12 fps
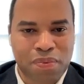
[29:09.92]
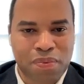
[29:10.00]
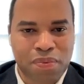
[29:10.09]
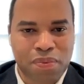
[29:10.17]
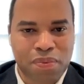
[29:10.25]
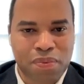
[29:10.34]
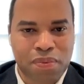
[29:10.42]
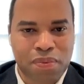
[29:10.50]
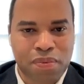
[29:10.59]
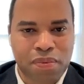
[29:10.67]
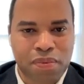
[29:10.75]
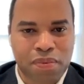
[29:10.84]

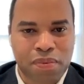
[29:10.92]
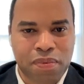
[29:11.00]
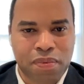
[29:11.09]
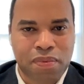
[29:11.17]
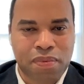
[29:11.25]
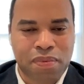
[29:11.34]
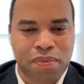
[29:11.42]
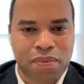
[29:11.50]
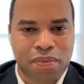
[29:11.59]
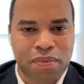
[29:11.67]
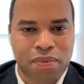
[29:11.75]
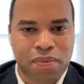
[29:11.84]

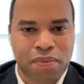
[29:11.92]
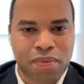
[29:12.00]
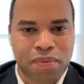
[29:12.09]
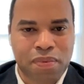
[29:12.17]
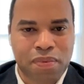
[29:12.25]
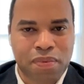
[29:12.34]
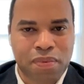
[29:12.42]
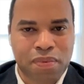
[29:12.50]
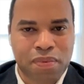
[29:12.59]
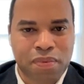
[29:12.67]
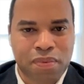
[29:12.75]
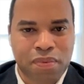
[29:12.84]

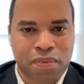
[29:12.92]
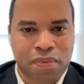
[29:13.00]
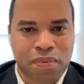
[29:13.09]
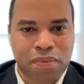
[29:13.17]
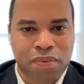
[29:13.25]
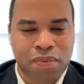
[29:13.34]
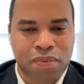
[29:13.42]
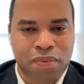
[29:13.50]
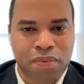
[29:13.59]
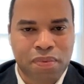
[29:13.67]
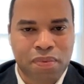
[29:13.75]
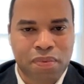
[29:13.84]

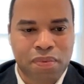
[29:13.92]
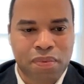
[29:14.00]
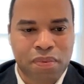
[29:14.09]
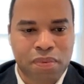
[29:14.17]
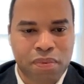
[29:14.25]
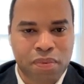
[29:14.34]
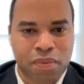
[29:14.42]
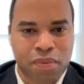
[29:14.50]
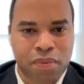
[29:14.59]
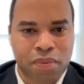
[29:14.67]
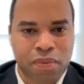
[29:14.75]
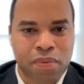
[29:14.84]

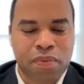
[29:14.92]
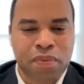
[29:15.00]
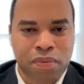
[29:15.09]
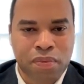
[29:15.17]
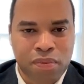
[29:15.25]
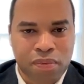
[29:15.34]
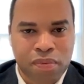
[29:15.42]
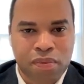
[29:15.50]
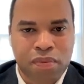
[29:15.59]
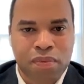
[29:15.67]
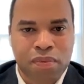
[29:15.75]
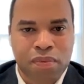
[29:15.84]

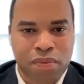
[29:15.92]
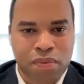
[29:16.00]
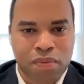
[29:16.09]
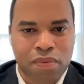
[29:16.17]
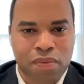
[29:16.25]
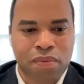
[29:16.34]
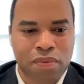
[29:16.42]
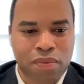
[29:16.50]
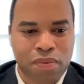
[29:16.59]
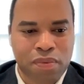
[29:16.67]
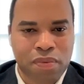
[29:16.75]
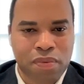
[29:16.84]

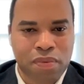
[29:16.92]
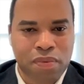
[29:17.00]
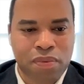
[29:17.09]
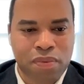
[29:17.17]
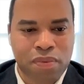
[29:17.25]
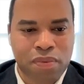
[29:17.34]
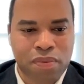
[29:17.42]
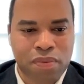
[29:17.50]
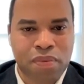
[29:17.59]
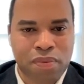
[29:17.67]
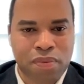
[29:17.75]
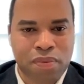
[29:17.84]
(silent)